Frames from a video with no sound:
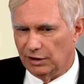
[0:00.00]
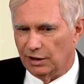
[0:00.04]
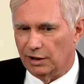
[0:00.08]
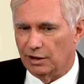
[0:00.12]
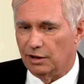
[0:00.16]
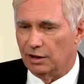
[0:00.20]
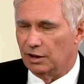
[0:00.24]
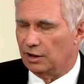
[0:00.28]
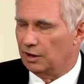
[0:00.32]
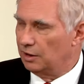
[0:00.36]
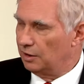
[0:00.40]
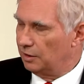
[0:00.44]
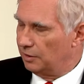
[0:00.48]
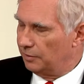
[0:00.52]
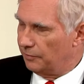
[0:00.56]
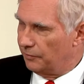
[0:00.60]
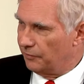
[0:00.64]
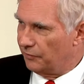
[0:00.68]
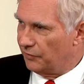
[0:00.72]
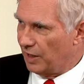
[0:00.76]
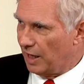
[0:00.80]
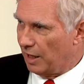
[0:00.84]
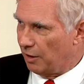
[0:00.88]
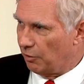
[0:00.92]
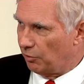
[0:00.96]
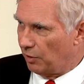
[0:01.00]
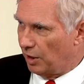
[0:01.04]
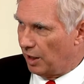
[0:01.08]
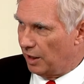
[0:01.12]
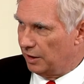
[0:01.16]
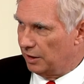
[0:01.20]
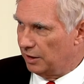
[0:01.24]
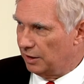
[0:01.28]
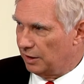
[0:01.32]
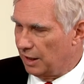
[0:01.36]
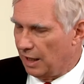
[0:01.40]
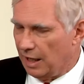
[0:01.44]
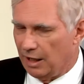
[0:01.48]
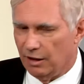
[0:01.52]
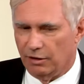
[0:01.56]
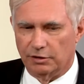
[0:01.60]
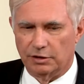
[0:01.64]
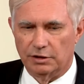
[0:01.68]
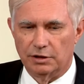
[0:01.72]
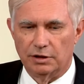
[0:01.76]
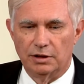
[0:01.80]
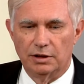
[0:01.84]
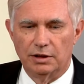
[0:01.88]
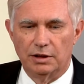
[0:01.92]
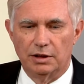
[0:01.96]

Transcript: it, now write it out.